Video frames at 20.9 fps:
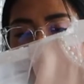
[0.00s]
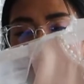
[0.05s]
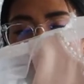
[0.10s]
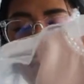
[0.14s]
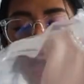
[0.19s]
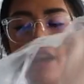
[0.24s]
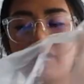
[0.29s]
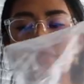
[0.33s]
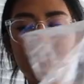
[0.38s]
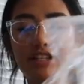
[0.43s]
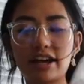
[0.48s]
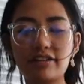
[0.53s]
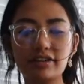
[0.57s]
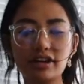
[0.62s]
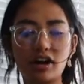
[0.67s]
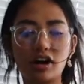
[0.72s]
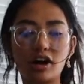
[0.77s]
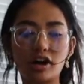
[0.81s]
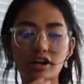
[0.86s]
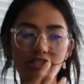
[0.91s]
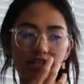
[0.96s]
and I was having a
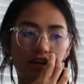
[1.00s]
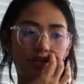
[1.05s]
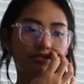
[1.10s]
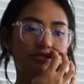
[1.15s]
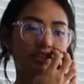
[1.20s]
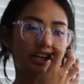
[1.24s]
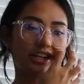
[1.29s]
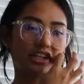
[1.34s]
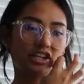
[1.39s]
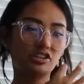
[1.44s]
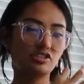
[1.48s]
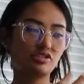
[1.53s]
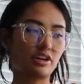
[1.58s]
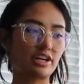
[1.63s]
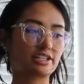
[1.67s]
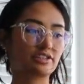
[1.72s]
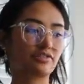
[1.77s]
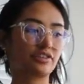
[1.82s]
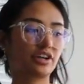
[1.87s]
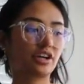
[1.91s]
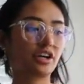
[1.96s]
hard time finding a
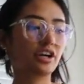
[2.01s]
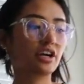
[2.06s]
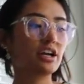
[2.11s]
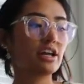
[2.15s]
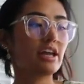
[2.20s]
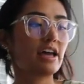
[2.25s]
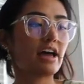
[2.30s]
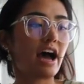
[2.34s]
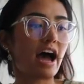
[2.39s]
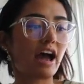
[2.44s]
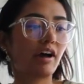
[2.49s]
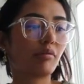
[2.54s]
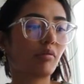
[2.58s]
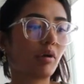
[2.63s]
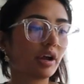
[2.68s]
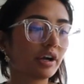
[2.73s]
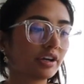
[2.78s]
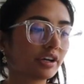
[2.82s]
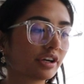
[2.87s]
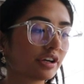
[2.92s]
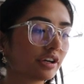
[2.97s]
dress for her. I
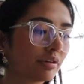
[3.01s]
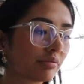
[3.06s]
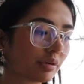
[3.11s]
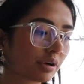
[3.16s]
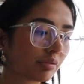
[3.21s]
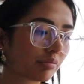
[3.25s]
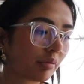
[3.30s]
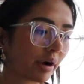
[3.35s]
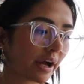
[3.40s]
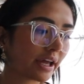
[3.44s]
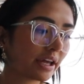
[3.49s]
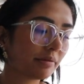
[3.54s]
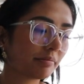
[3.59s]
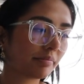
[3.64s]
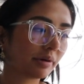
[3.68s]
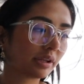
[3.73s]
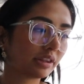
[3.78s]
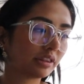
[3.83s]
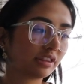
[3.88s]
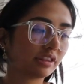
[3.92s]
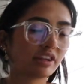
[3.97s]
wanted her to wear white,
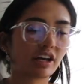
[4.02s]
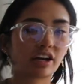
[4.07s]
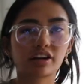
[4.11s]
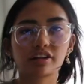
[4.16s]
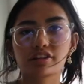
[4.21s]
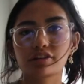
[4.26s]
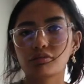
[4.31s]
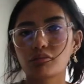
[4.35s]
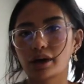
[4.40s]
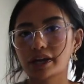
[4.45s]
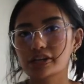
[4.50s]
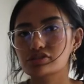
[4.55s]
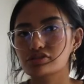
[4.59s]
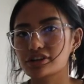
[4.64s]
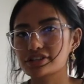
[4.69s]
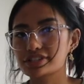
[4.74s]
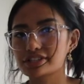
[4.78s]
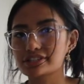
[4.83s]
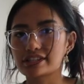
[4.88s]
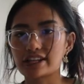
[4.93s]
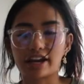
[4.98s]
but none of the white
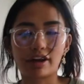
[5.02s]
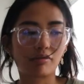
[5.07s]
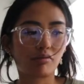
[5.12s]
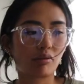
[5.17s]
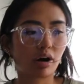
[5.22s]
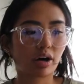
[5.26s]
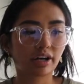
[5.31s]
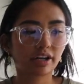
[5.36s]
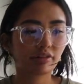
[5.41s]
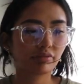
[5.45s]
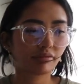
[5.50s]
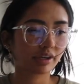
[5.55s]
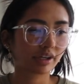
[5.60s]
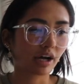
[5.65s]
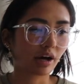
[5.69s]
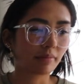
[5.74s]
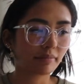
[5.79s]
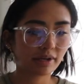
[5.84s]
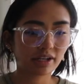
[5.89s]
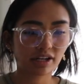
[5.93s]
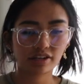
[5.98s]
dresses that I wanted would
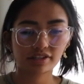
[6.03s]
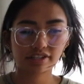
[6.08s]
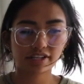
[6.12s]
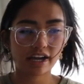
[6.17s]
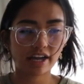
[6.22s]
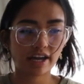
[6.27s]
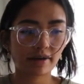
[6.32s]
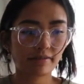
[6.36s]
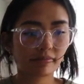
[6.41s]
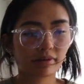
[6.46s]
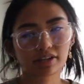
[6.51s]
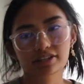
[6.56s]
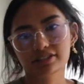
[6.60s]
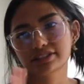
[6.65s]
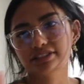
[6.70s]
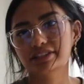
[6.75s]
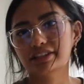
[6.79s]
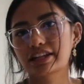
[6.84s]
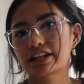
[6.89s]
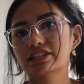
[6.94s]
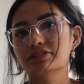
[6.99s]
come in on time, because
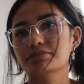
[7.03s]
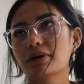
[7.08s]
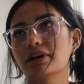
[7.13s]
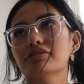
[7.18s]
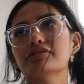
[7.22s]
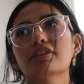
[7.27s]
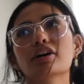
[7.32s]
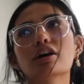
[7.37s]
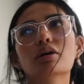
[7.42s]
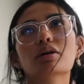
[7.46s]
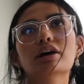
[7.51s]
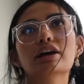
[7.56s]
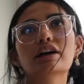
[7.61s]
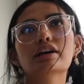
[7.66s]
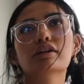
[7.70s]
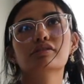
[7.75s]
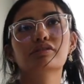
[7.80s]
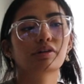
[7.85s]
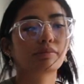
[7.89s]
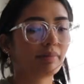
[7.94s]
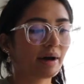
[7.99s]
that's my fault
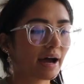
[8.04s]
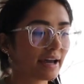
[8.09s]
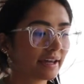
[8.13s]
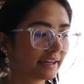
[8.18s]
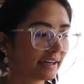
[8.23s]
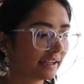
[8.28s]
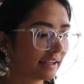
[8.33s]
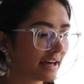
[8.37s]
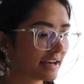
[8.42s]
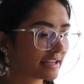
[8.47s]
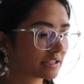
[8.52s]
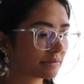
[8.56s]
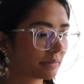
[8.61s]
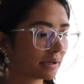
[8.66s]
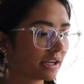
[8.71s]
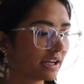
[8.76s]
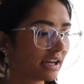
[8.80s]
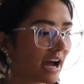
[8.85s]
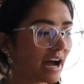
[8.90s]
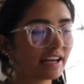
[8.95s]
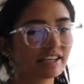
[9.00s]
for buying it last
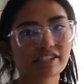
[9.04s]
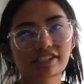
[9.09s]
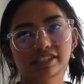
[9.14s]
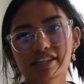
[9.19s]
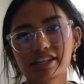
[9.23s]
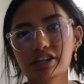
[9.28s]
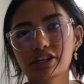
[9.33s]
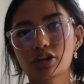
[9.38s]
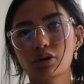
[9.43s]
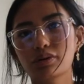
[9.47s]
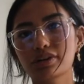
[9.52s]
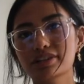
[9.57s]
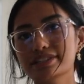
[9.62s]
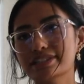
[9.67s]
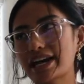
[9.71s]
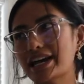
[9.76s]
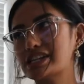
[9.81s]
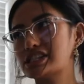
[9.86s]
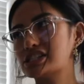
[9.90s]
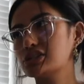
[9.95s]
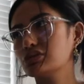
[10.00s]
minute. I just didn't know what
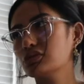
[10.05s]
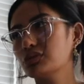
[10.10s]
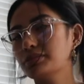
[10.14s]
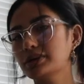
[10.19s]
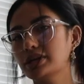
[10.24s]
size she will